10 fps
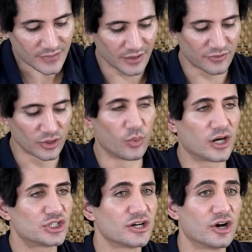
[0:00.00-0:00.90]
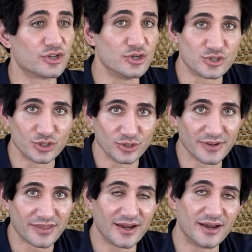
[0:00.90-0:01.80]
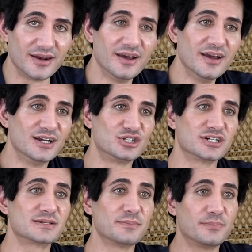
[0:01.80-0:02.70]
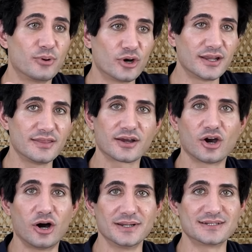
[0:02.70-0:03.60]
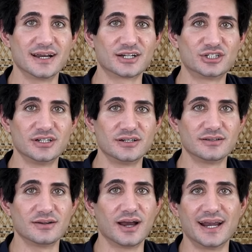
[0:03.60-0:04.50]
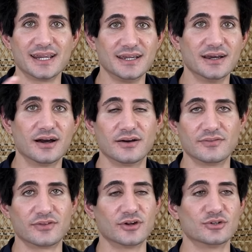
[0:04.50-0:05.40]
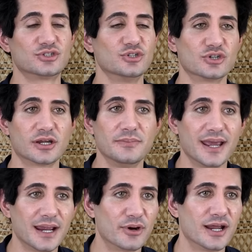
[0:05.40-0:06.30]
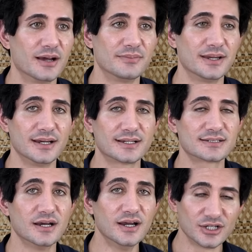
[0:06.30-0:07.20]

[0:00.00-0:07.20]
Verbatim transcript: if you're watching on YouTube, then just put in the comment section any of those two. So it can be Abraham Hicks.